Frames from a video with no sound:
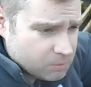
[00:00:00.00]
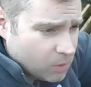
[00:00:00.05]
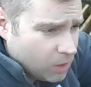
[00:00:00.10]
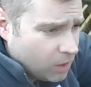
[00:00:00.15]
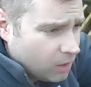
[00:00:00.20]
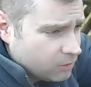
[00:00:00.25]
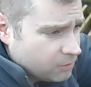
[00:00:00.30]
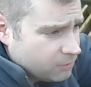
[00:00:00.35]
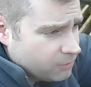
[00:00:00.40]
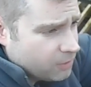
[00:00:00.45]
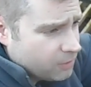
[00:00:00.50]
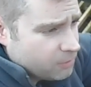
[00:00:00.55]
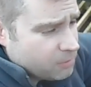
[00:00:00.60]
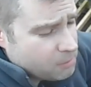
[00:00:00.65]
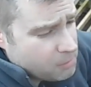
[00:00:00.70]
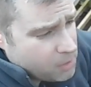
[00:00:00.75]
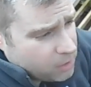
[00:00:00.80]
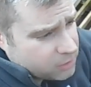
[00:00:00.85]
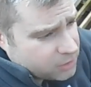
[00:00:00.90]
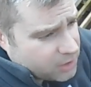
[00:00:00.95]
what,
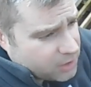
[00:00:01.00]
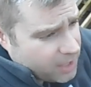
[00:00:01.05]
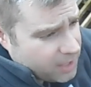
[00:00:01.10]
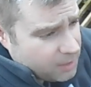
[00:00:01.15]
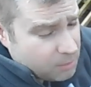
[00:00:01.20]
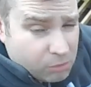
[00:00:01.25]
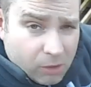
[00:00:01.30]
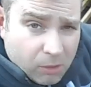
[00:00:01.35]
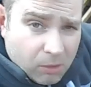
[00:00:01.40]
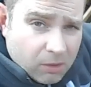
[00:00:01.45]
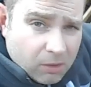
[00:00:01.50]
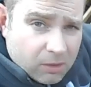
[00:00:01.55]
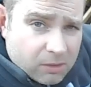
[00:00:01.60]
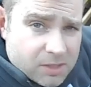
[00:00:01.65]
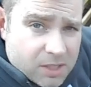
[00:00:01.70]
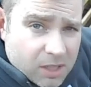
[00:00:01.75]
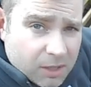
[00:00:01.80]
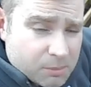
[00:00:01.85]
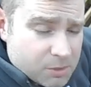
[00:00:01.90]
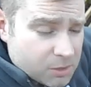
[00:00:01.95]
February, March, April
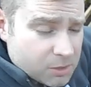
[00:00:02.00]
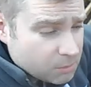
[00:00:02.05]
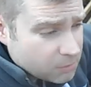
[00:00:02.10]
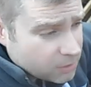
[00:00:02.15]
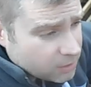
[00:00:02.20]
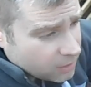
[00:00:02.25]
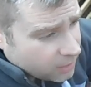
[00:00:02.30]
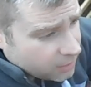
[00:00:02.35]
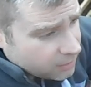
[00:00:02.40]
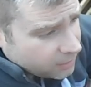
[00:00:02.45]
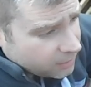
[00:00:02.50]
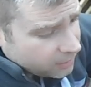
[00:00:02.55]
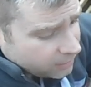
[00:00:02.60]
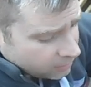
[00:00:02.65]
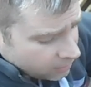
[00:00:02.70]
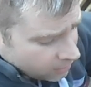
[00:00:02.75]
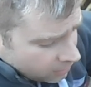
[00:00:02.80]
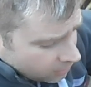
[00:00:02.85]
time, something like that.